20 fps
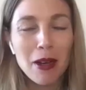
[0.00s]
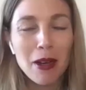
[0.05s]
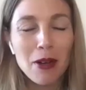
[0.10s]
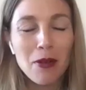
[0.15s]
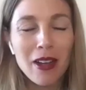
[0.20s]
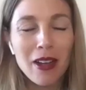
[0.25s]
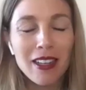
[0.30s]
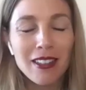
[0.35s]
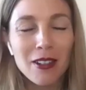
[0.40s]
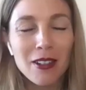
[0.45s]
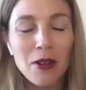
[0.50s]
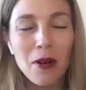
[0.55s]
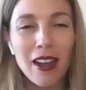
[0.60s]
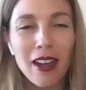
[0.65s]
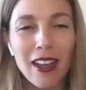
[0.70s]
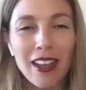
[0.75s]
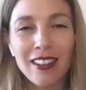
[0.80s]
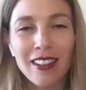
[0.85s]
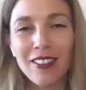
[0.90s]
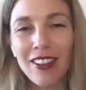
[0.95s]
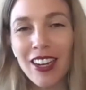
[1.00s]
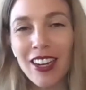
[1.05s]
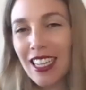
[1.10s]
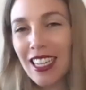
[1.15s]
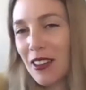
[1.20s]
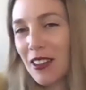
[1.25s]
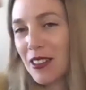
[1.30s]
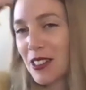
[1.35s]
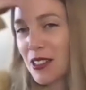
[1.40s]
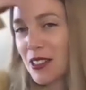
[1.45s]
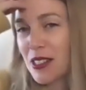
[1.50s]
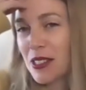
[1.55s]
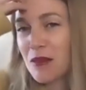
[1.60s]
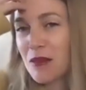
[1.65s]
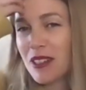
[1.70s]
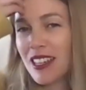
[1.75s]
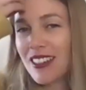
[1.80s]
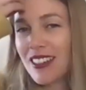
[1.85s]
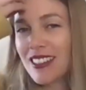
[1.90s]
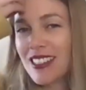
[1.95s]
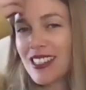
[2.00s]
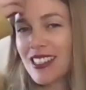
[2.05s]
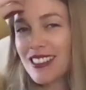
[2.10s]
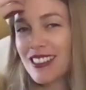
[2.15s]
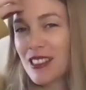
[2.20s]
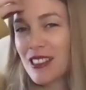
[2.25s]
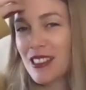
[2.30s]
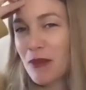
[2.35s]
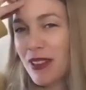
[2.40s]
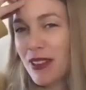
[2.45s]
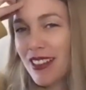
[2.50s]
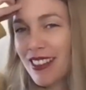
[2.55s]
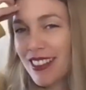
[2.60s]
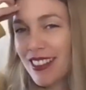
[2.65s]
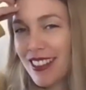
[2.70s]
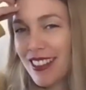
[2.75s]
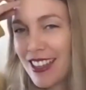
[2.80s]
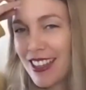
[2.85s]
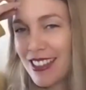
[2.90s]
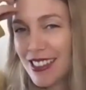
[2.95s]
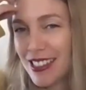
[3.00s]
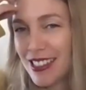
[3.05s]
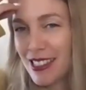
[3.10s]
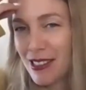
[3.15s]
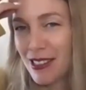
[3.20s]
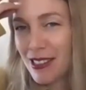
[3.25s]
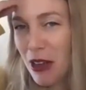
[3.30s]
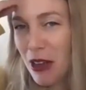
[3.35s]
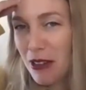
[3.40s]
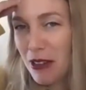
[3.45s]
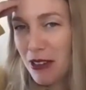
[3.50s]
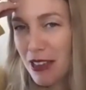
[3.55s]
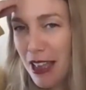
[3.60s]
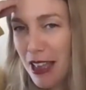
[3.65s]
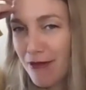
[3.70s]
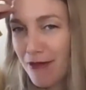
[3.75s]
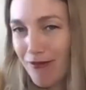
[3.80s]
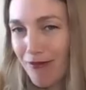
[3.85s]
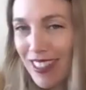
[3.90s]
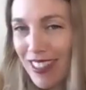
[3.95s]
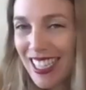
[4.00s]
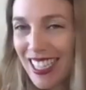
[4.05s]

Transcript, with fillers: my way into quiet right now so someone else can speak that hasn't talked yet.